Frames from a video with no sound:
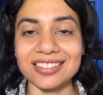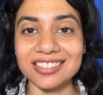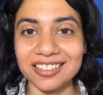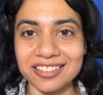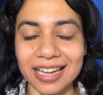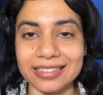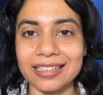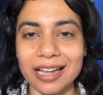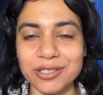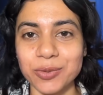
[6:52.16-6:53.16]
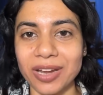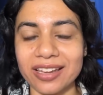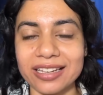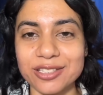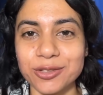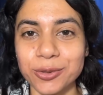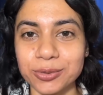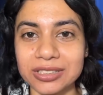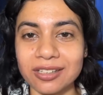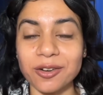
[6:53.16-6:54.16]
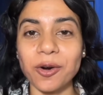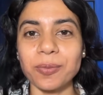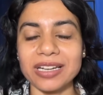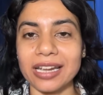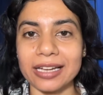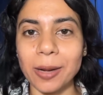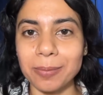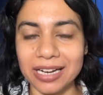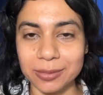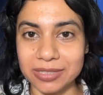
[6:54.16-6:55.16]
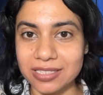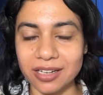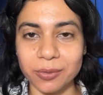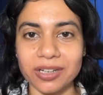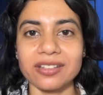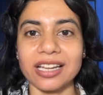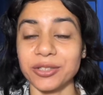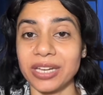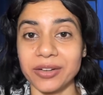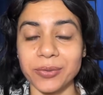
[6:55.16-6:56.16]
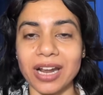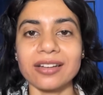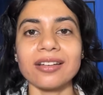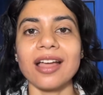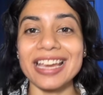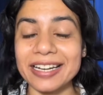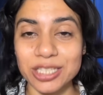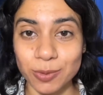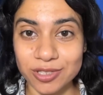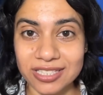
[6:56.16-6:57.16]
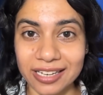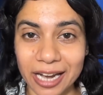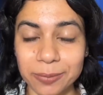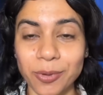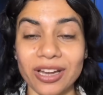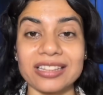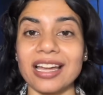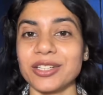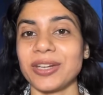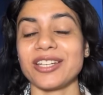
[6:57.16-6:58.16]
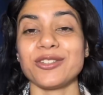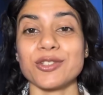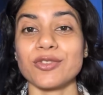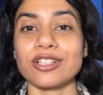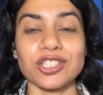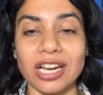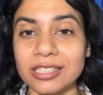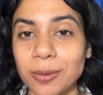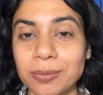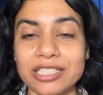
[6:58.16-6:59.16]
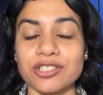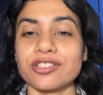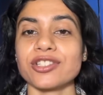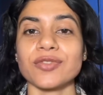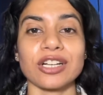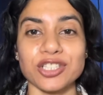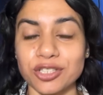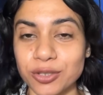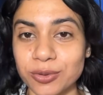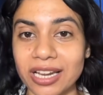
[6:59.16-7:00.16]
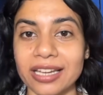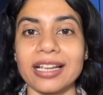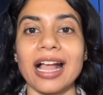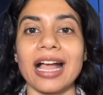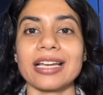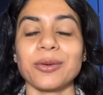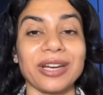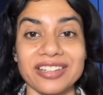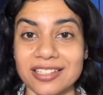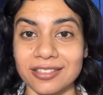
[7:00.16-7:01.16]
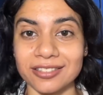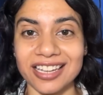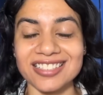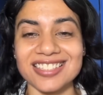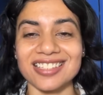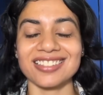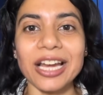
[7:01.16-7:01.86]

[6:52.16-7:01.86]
The third and the last way is through the OpenAI-compatible server that you can run. It exposes an endpoint that you can use for chart completions, function tooling, and various other things.